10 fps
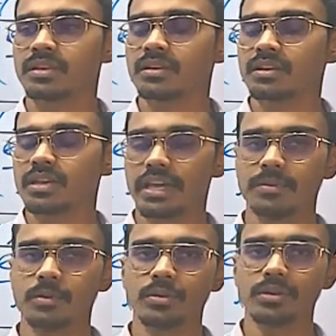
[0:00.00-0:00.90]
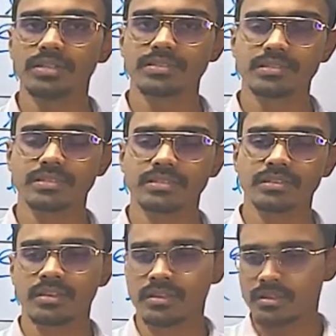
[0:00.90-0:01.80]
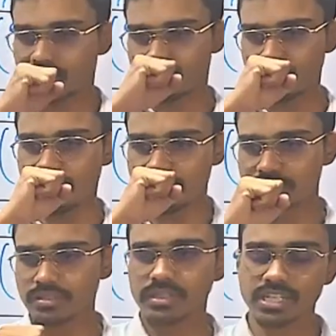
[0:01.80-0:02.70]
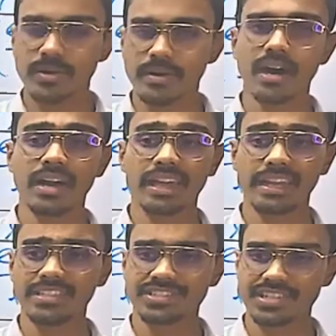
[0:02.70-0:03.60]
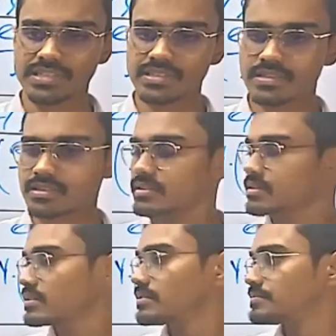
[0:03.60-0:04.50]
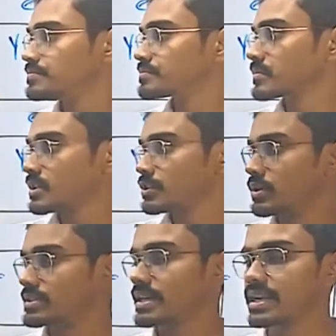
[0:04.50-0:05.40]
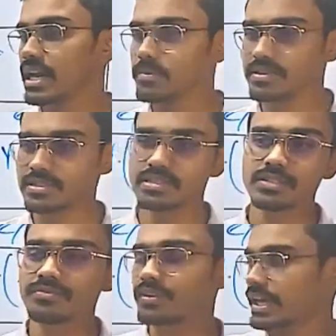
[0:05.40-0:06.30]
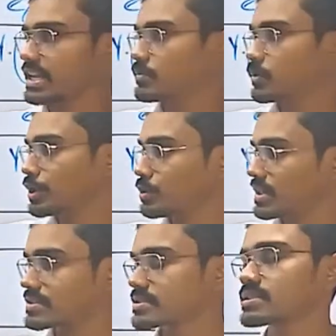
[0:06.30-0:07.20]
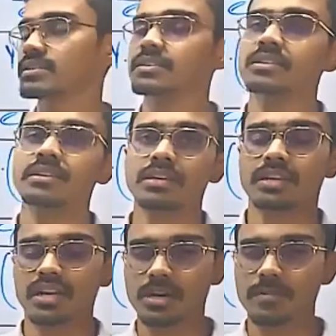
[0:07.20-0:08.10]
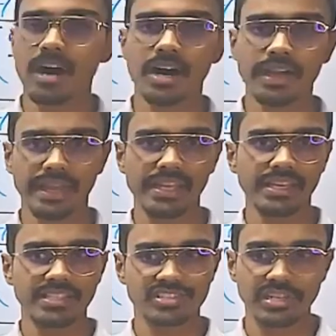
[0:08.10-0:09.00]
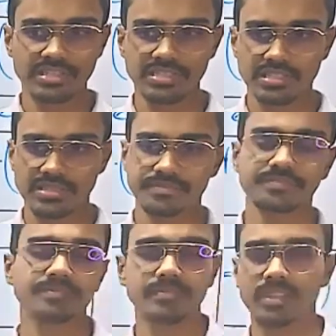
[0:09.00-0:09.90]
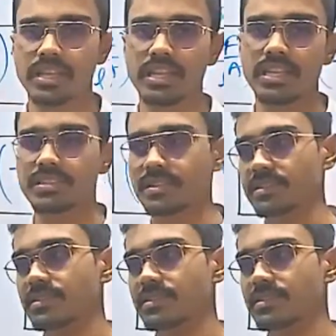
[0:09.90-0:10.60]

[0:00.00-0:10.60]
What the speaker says: Any modulus. Comma, any stress. Units and dimensions of any modulus, comma, any stress. Any stress